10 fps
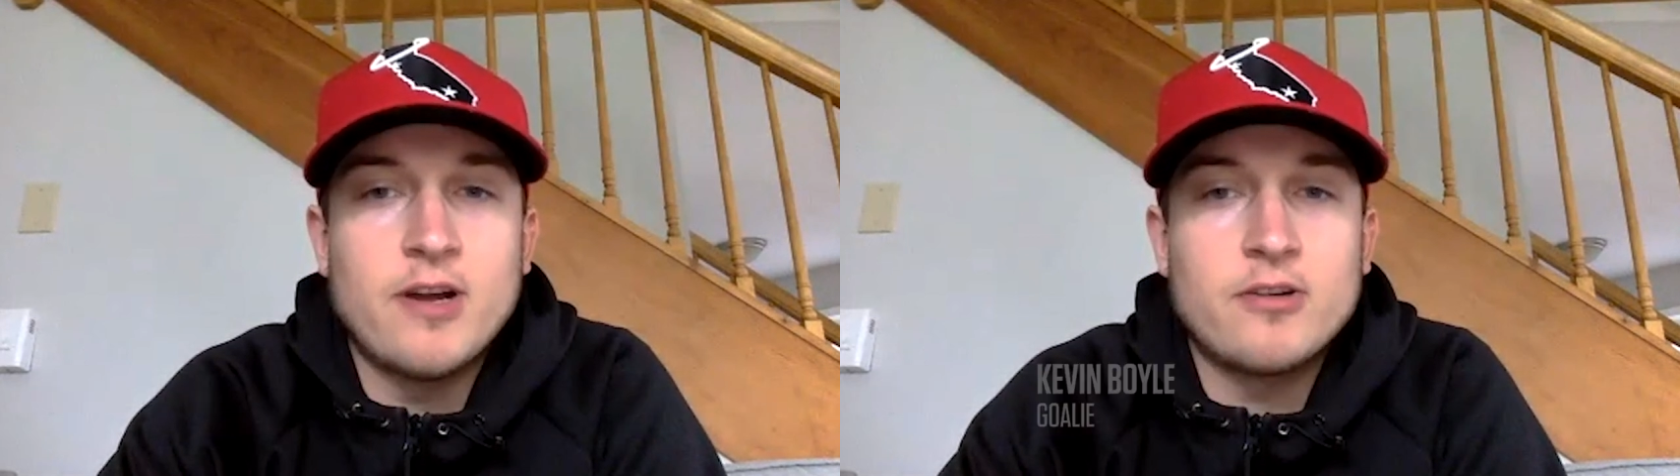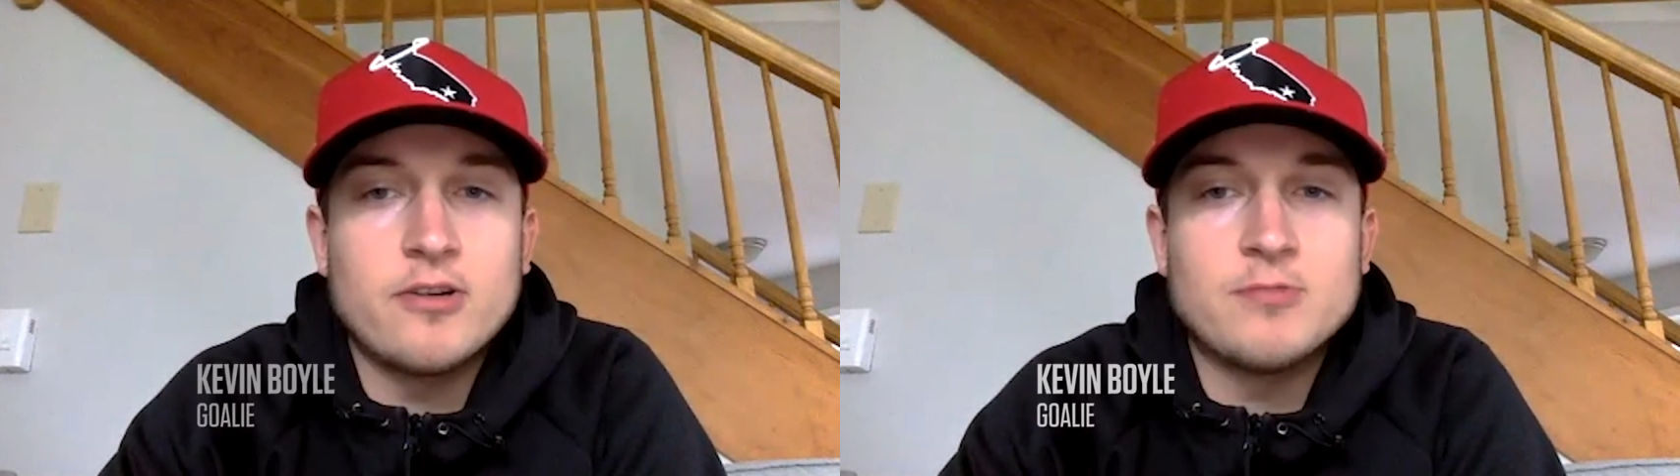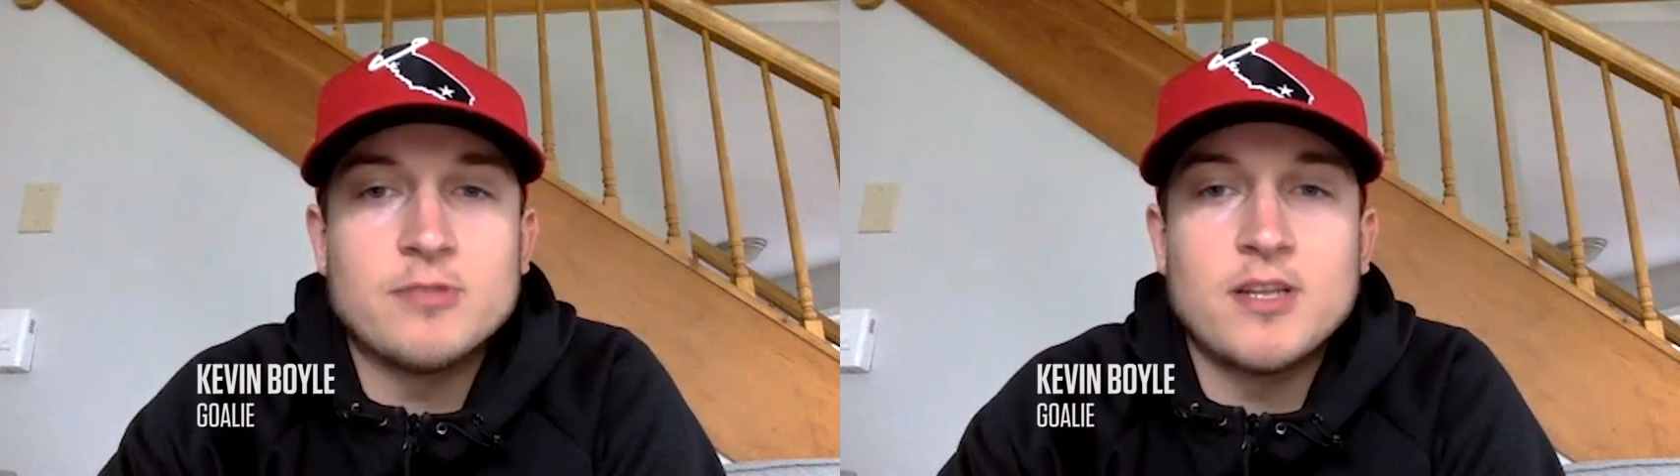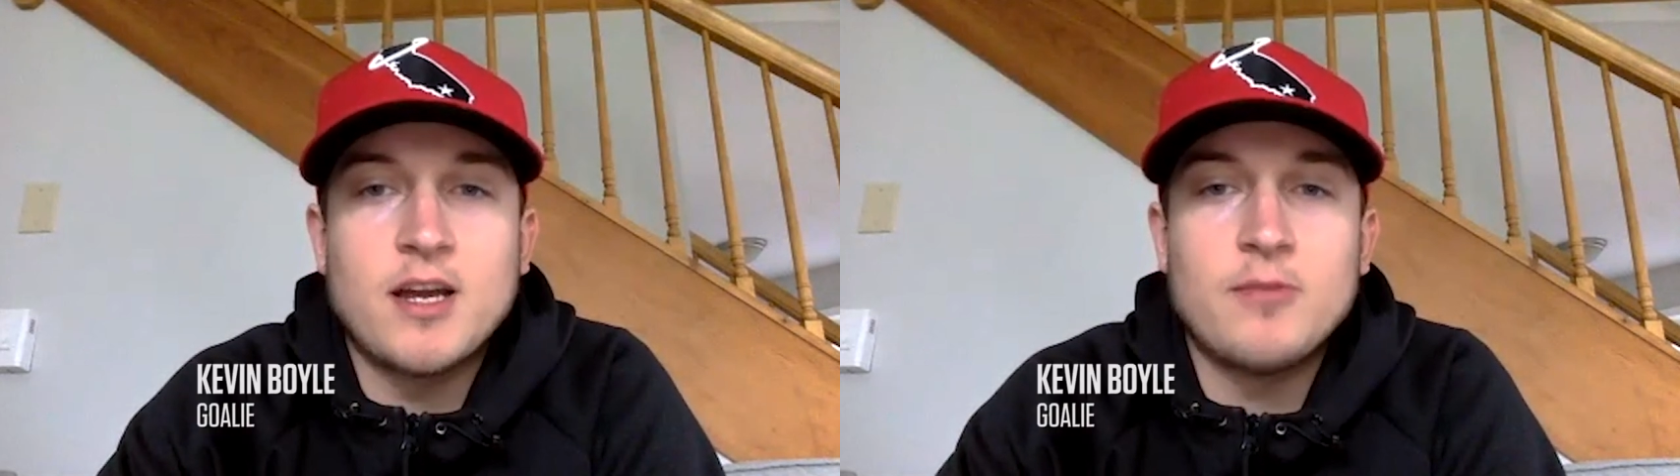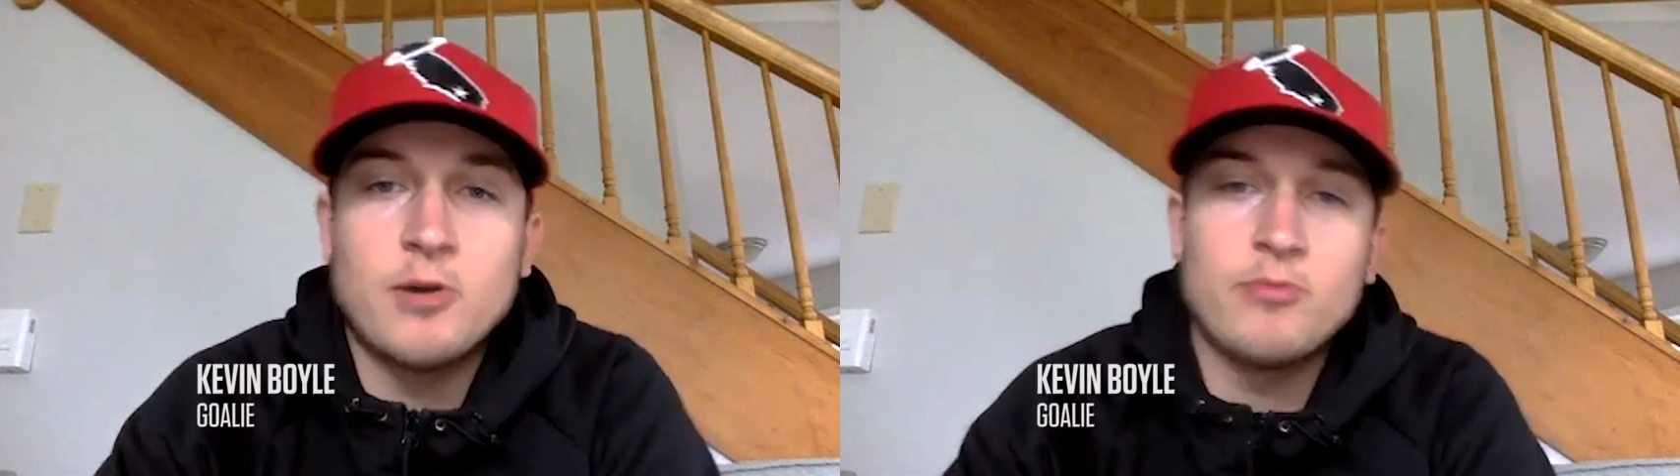around Christmas
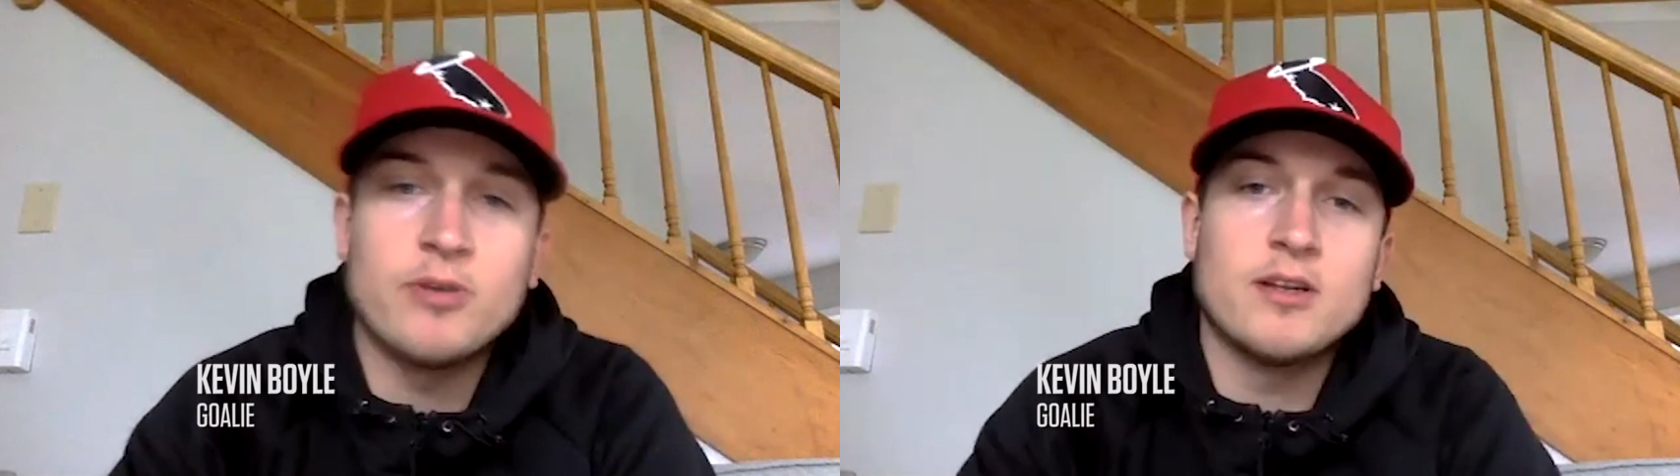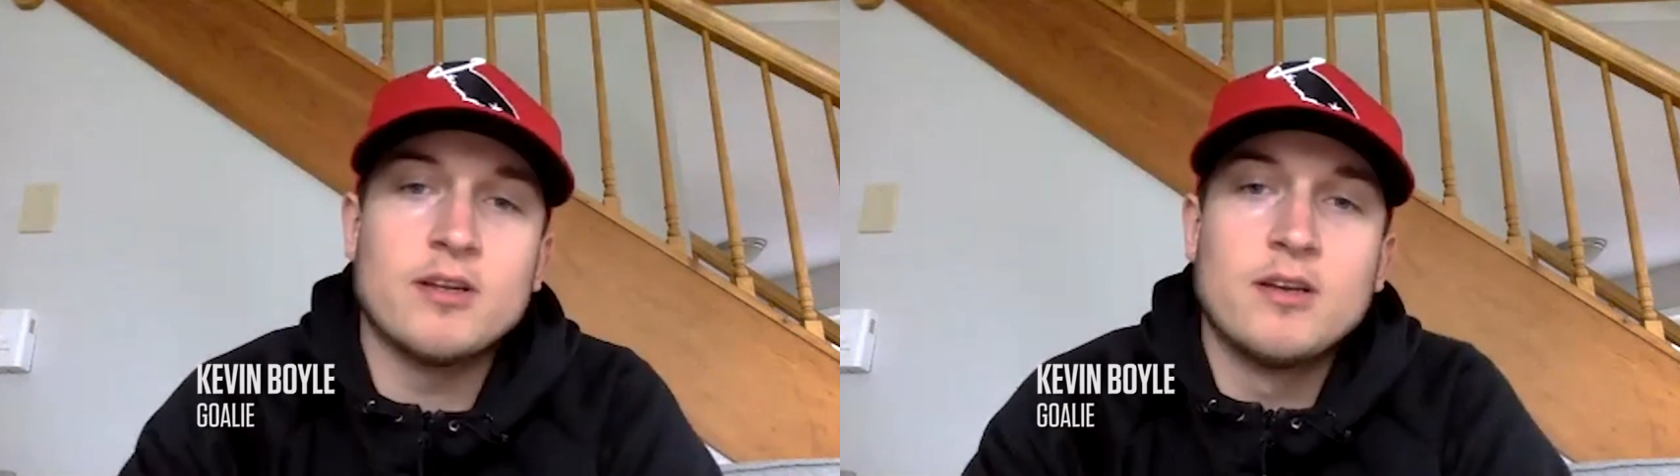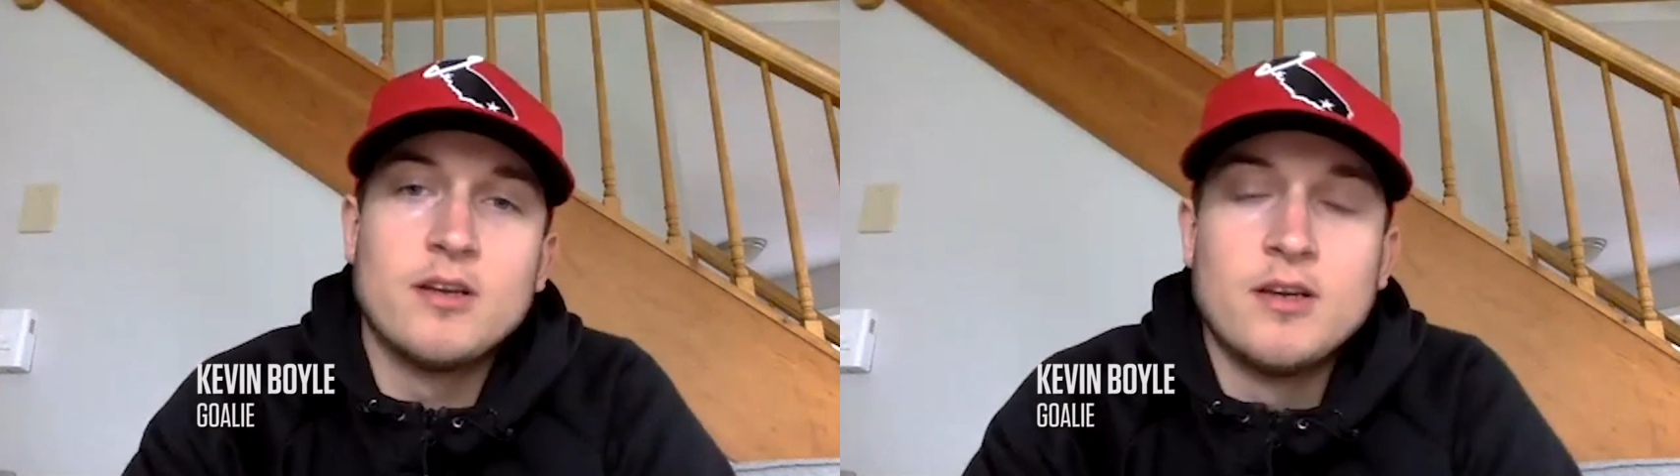time up in